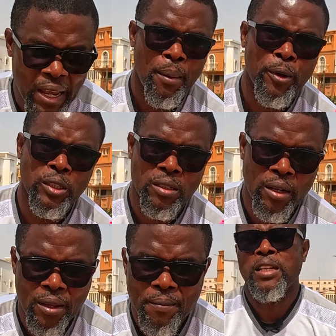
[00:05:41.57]
Carbon
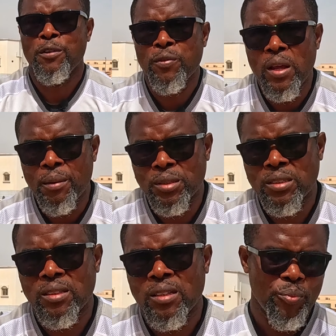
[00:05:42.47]
3, the
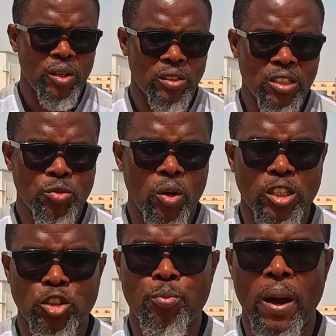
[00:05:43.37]
Flames, because this one
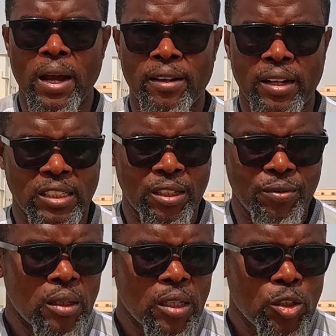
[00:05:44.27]
is super aggressive.
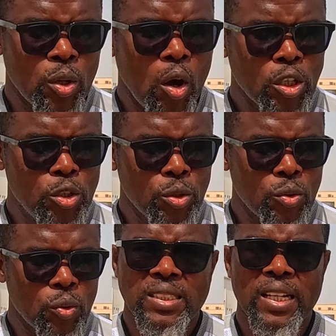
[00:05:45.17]
It will urge you
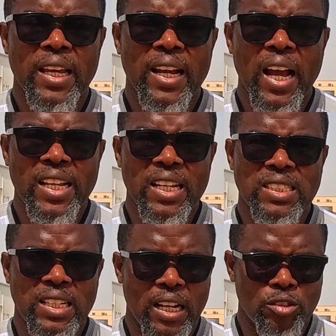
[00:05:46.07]
to take a cadence
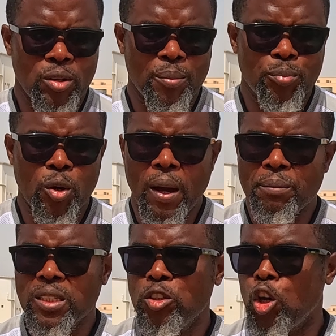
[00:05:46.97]
that you are
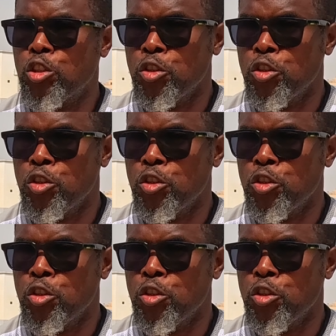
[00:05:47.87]
probably not